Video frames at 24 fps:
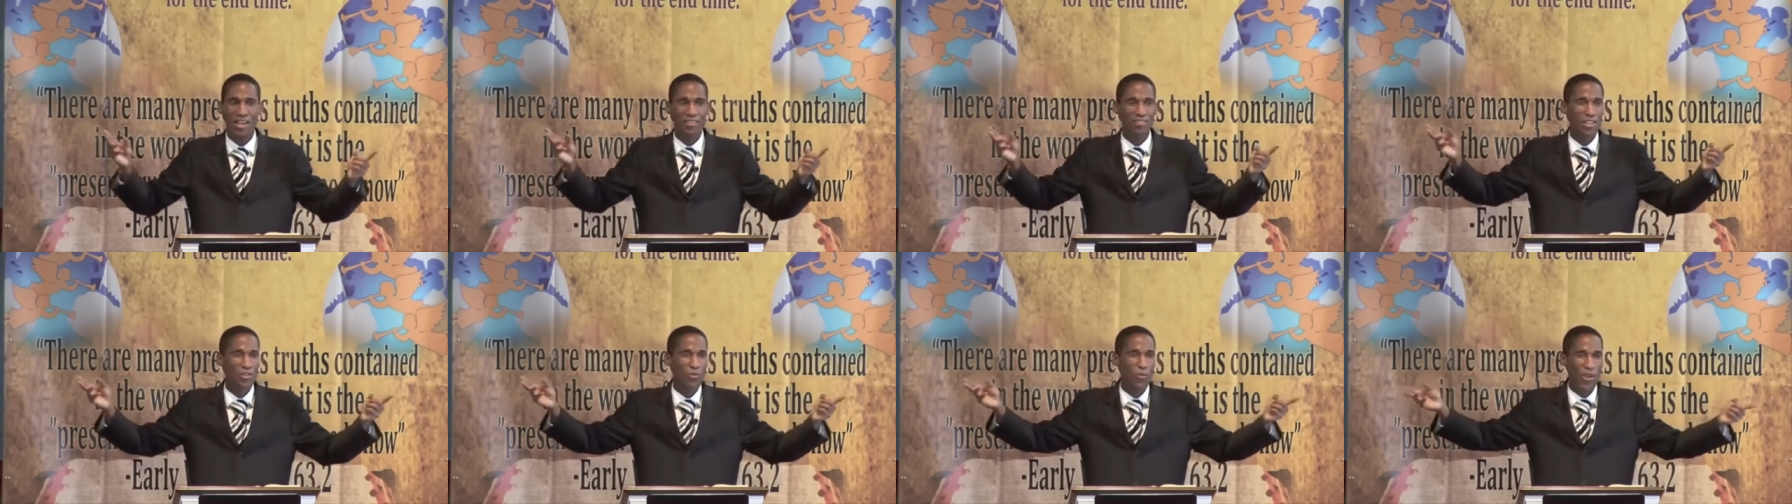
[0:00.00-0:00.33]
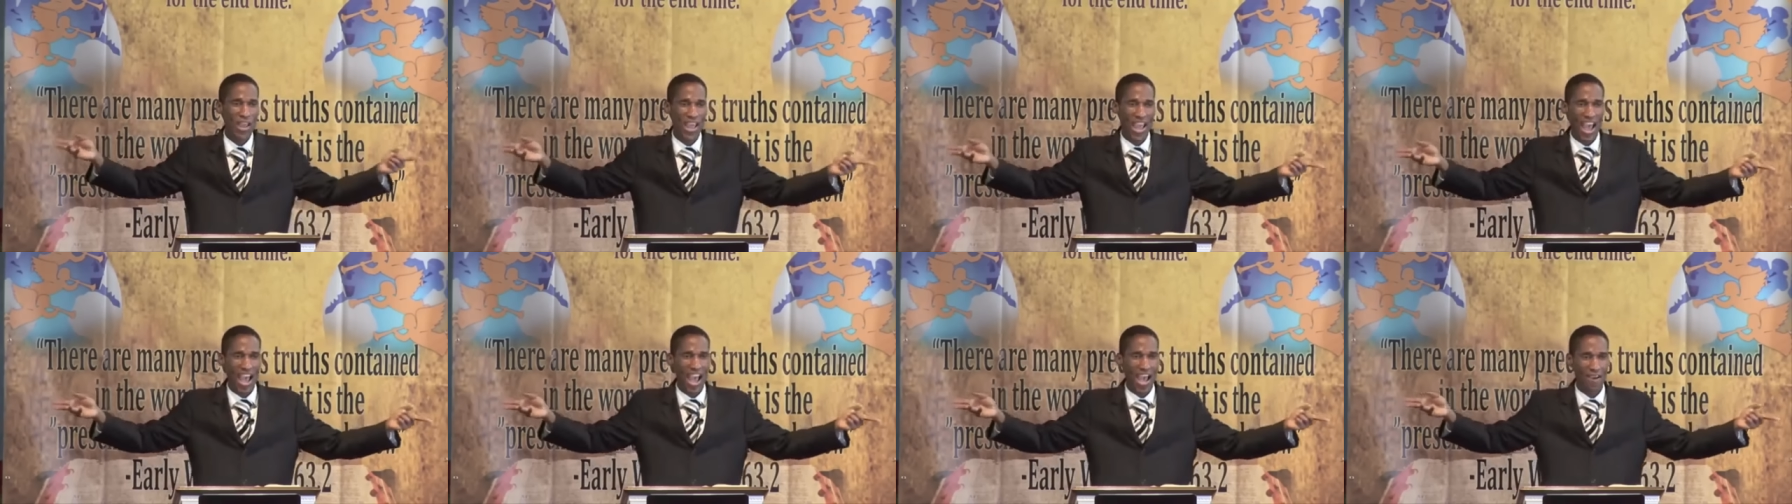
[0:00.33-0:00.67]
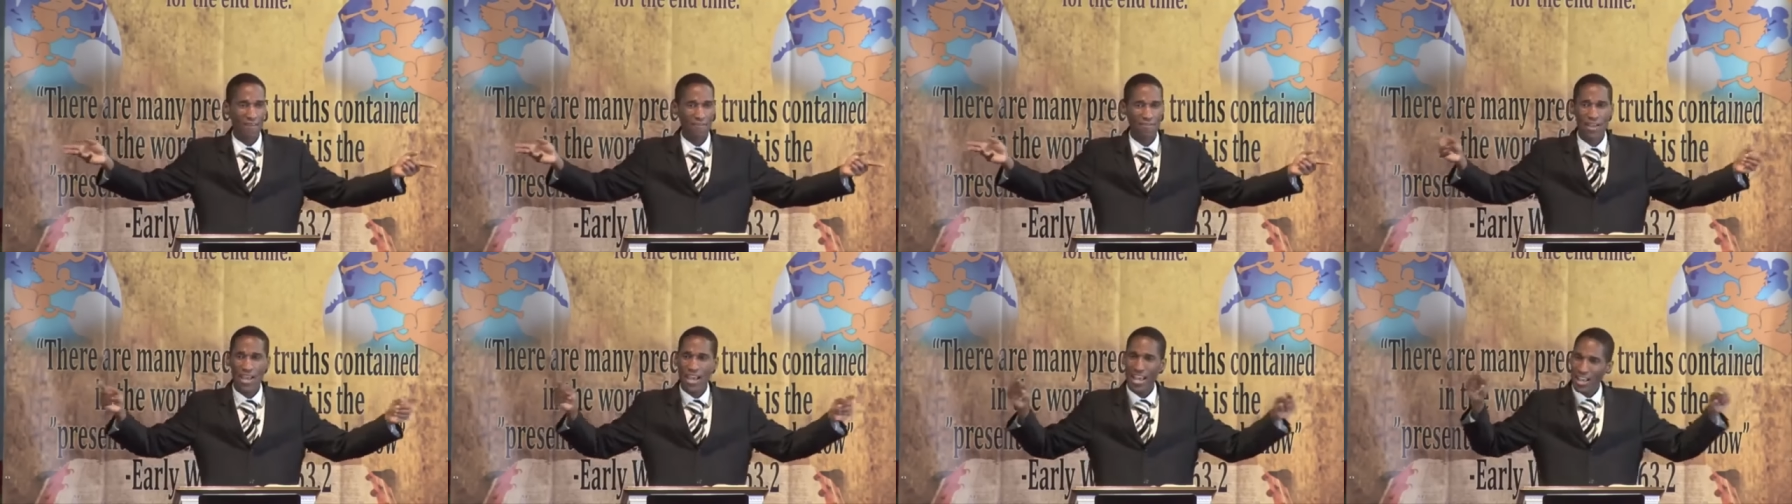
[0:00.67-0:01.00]
did we
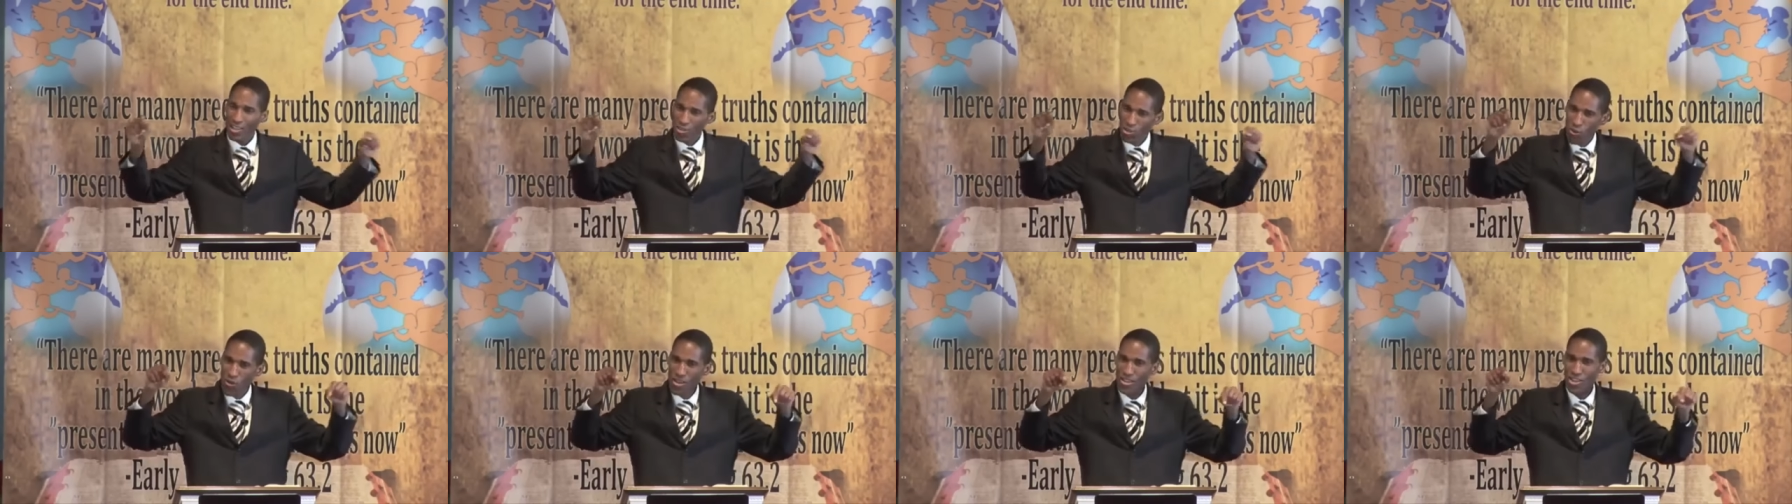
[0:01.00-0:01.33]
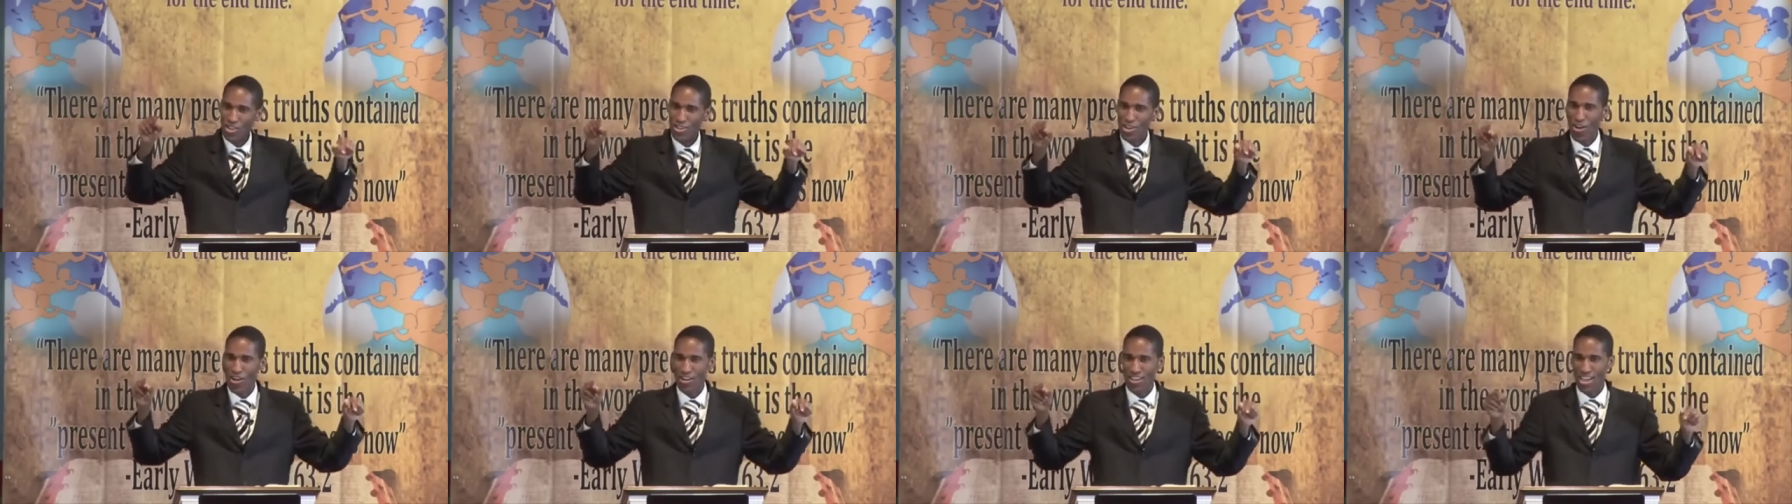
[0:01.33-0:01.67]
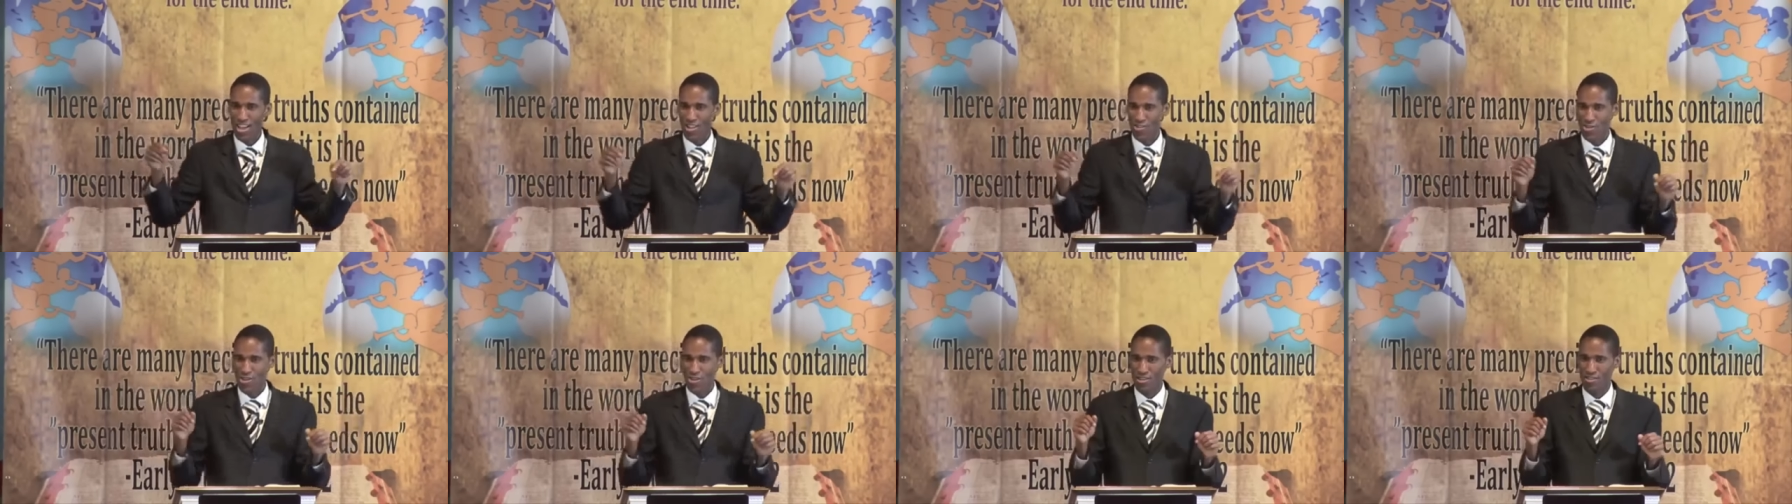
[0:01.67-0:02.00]
have during the Dark
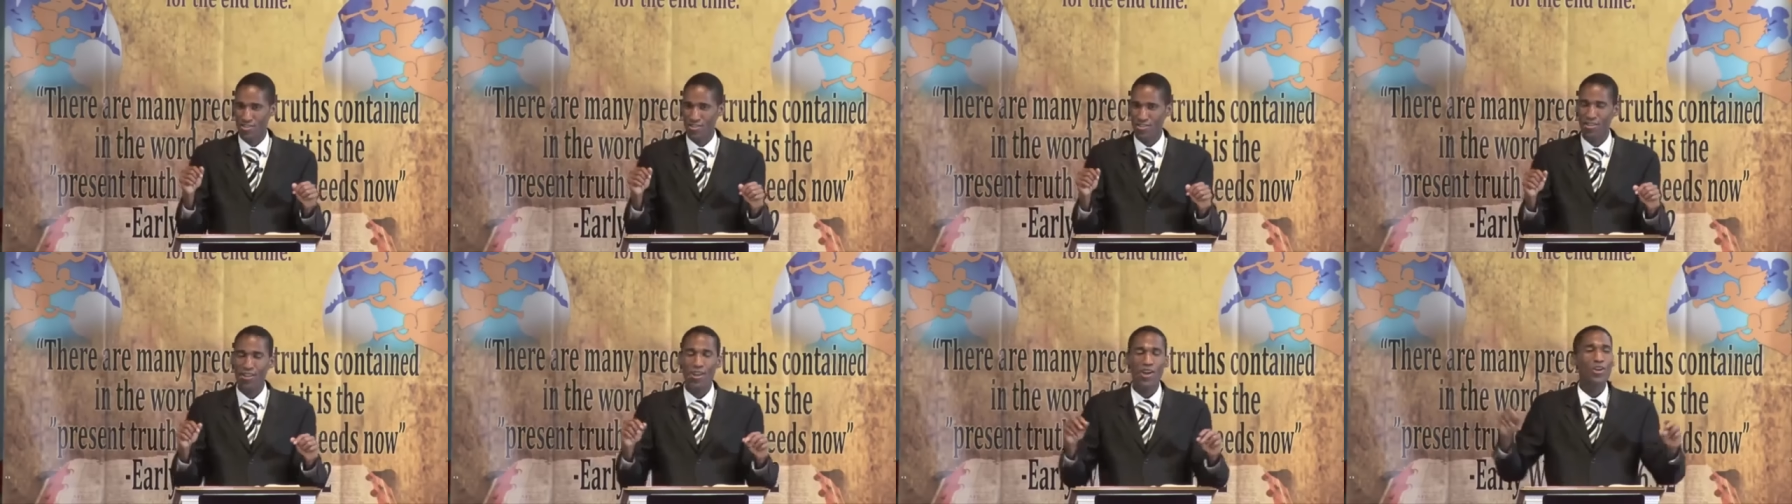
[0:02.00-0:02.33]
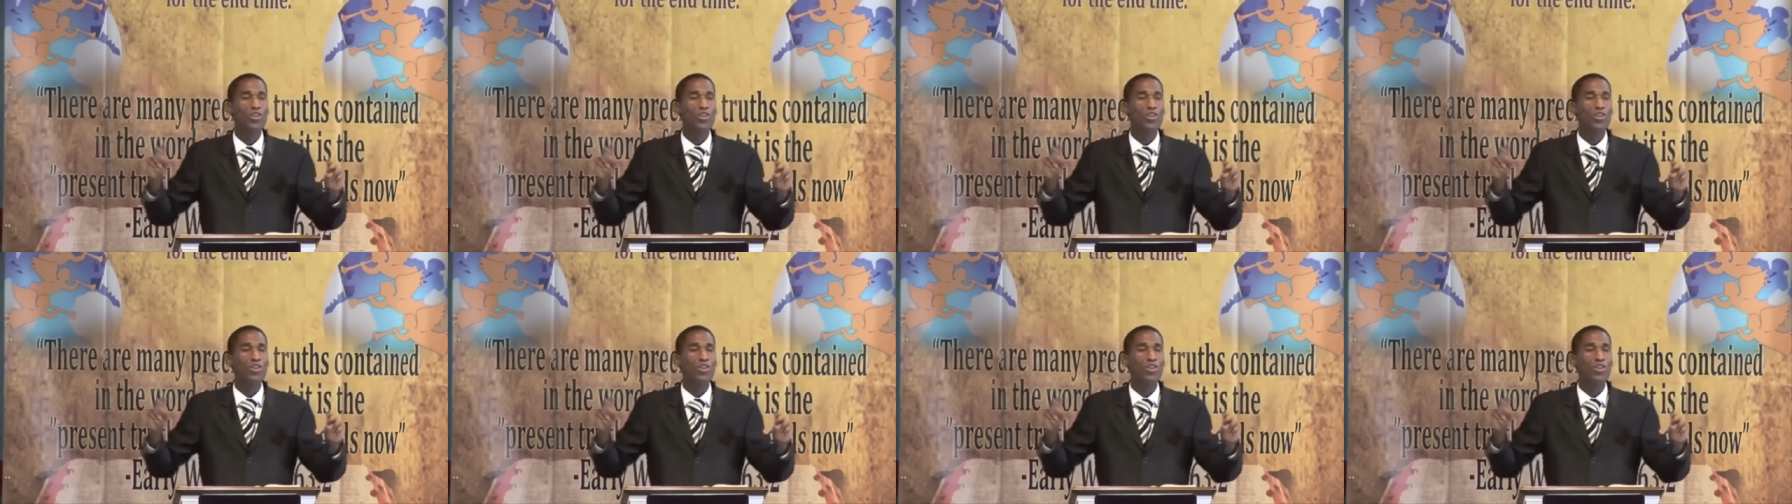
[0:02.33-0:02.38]
Ages?